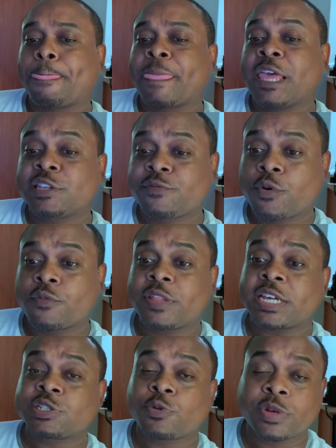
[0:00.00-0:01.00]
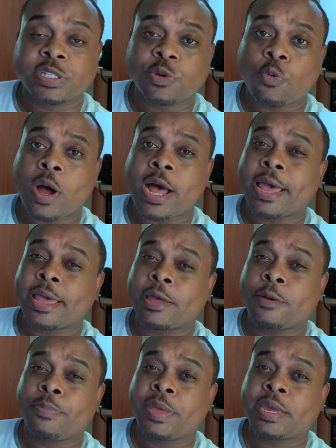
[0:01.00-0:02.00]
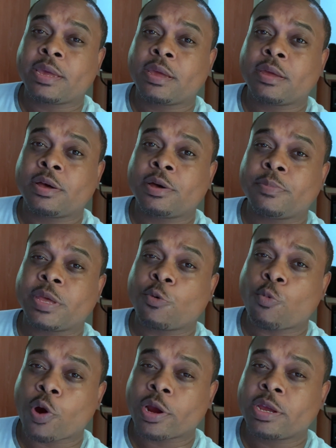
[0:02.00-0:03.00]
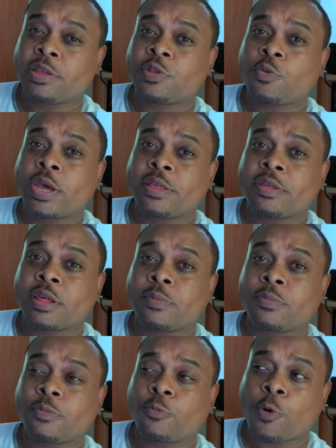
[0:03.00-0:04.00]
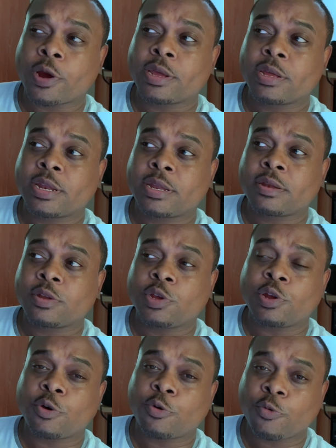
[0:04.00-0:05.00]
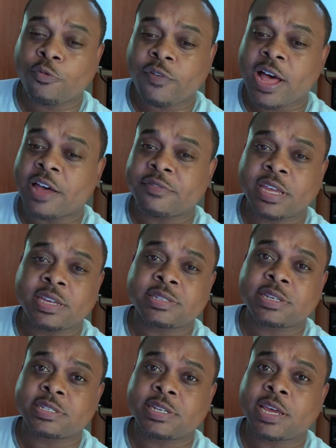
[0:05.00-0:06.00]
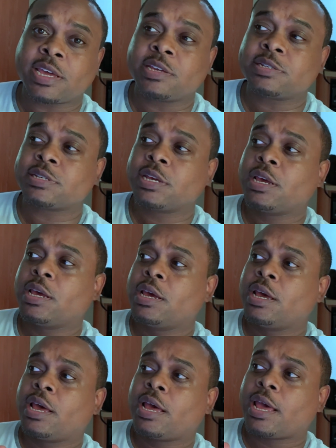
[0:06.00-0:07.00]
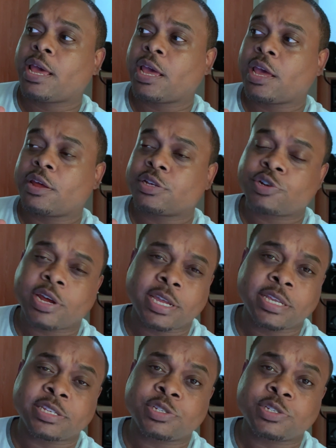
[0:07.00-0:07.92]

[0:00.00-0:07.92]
Henceforth, that's the reason why I am picking up and working the way that I'm working, 5 days, 6 days, and trying to get this